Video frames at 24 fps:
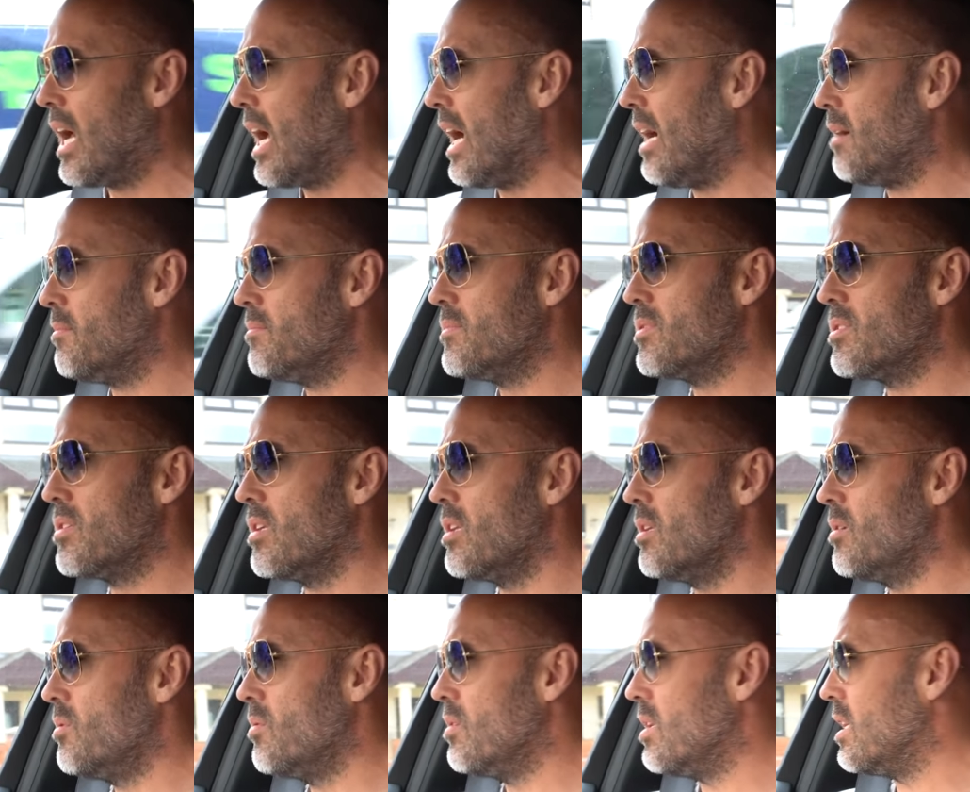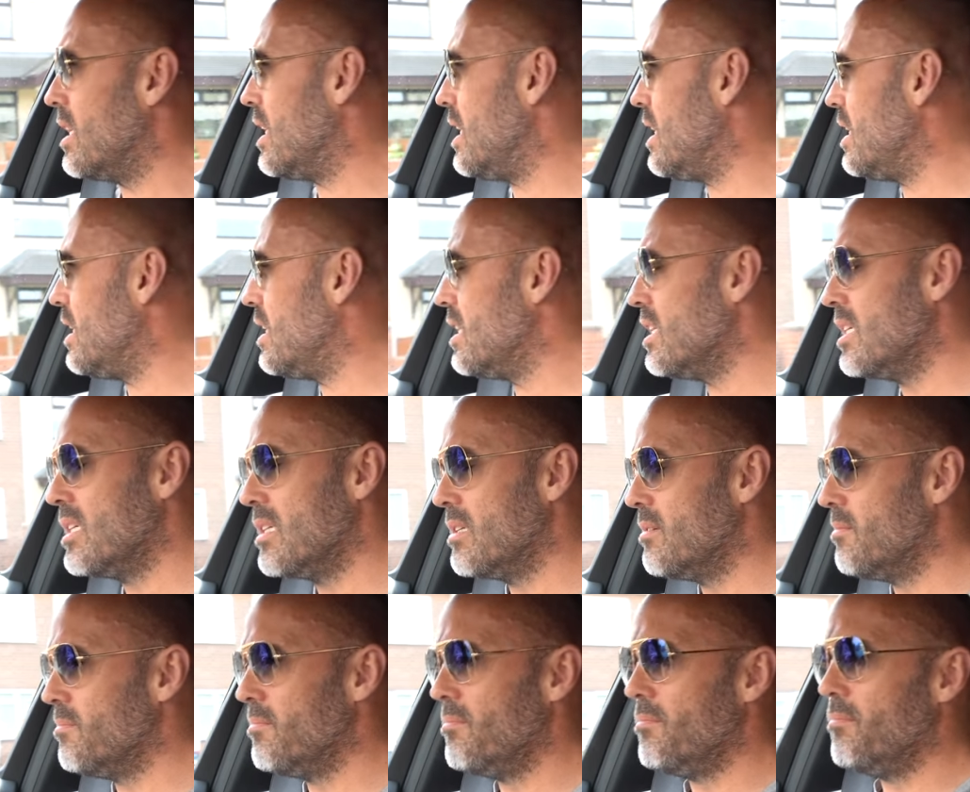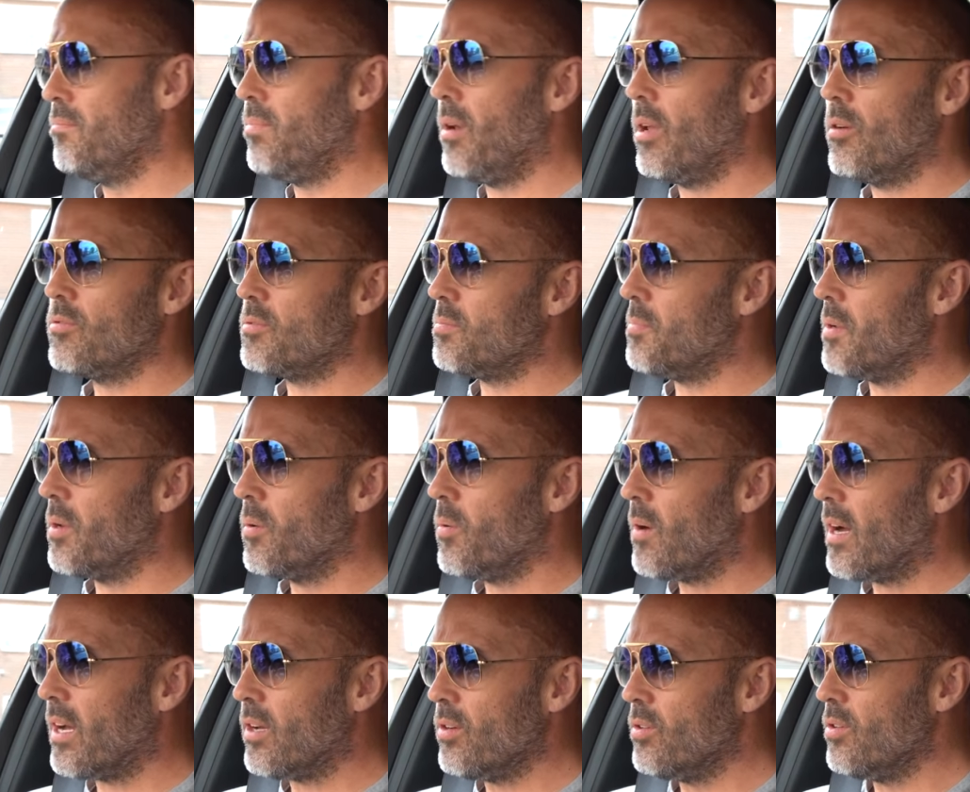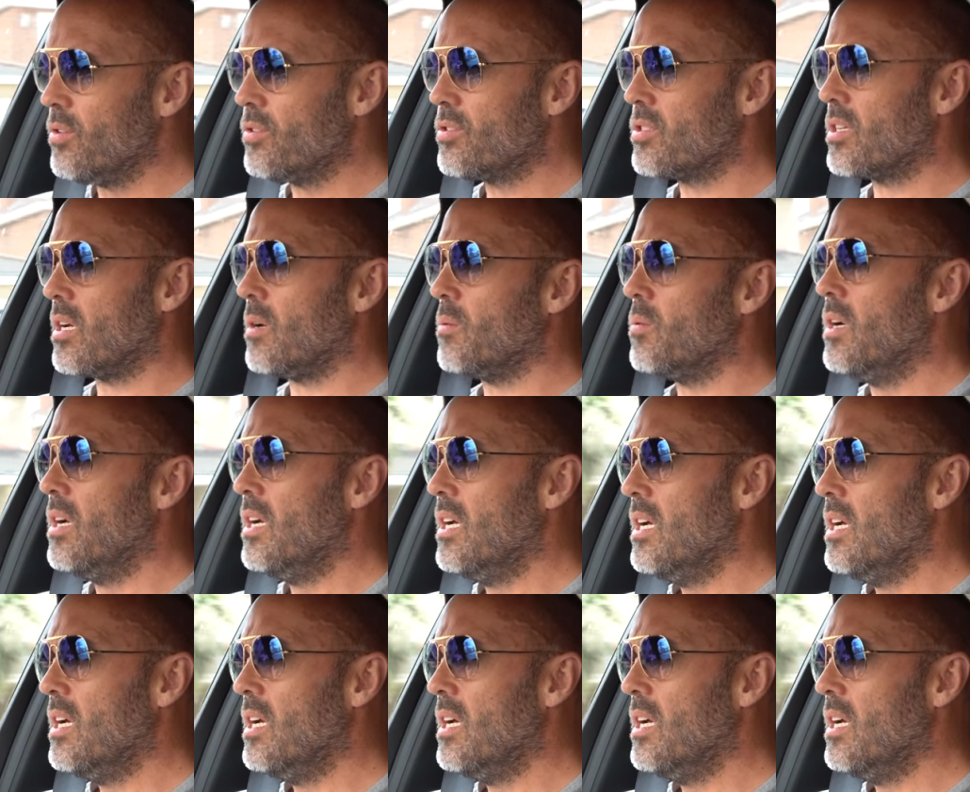absolutely blows me away also.